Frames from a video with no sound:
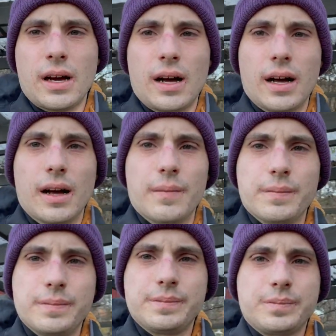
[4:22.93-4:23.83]
Um,
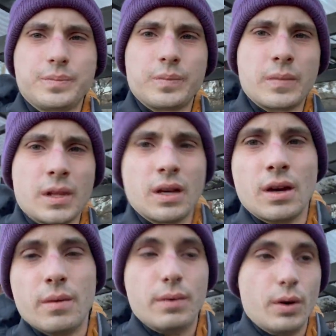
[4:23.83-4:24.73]

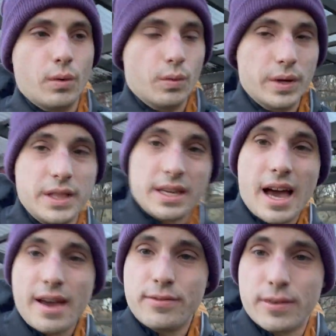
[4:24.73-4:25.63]
but with the
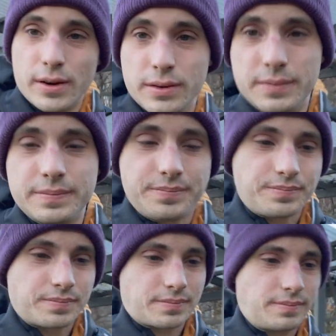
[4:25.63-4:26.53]
iPhone,
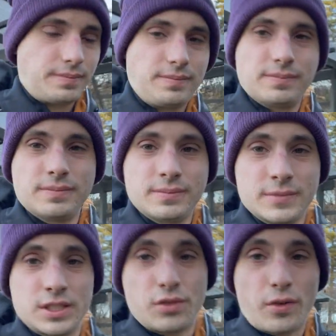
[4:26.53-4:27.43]

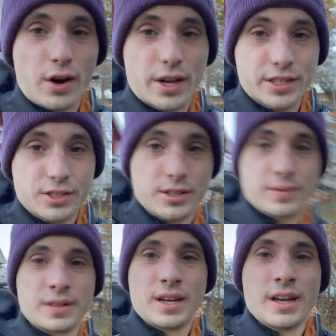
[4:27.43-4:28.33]
it's far nicer.
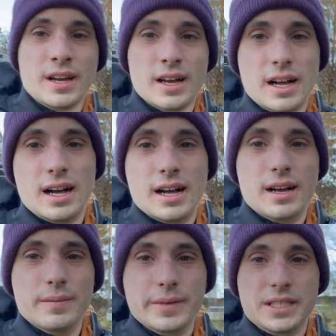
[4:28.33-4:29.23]

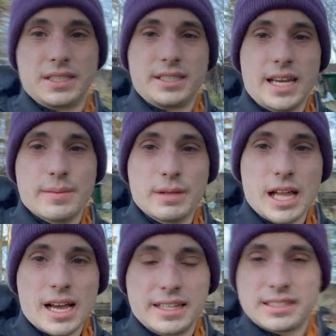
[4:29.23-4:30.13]
Uh, it's
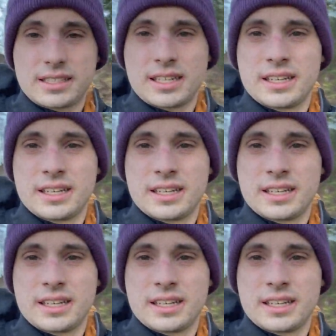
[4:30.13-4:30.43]
stabilized.